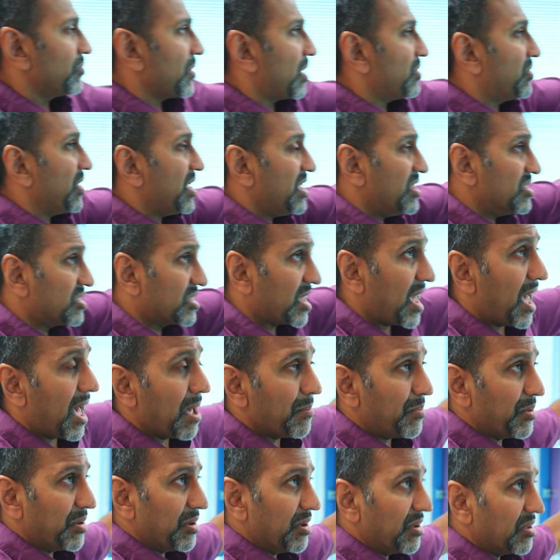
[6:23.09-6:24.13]
These
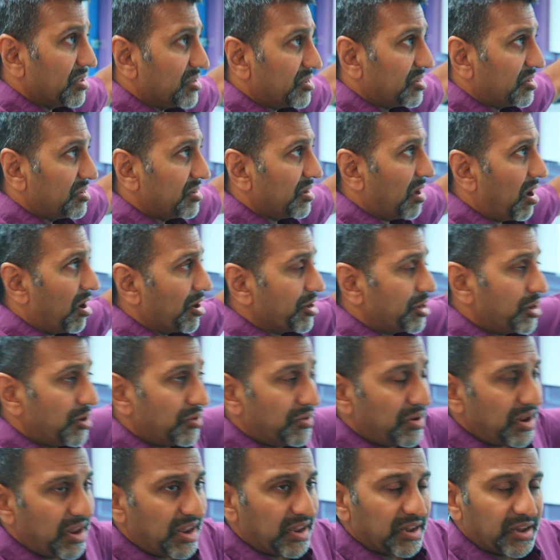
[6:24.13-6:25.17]
cabinets are
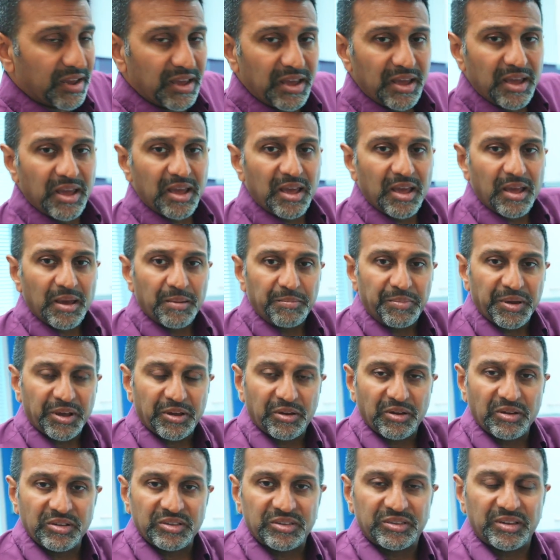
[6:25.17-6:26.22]
unique
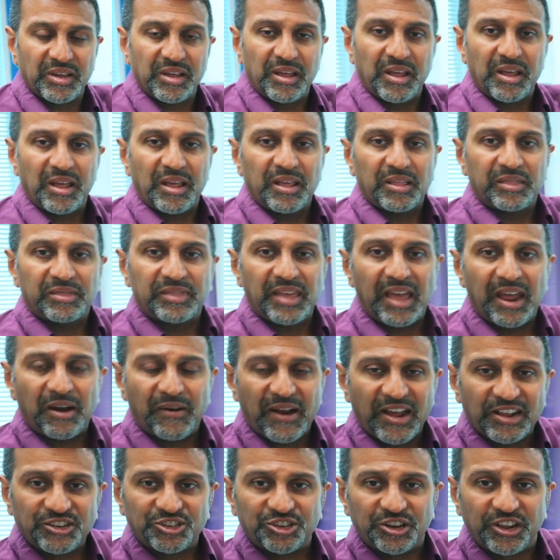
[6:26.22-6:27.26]
because they're
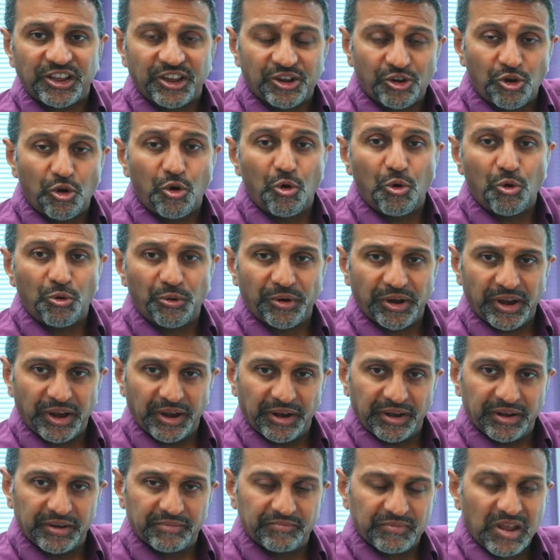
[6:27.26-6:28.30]
actually
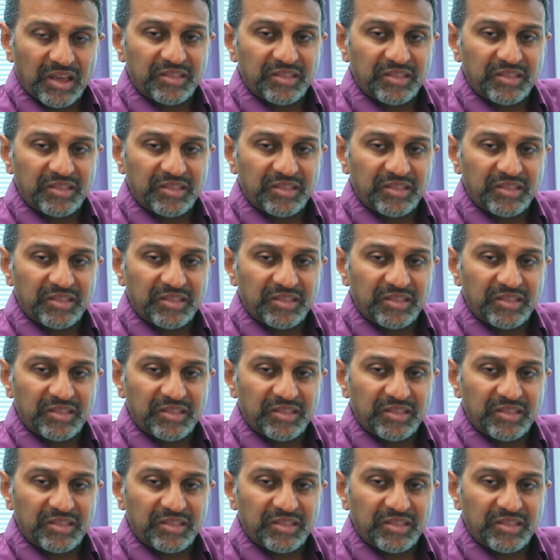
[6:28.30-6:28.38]
Corian.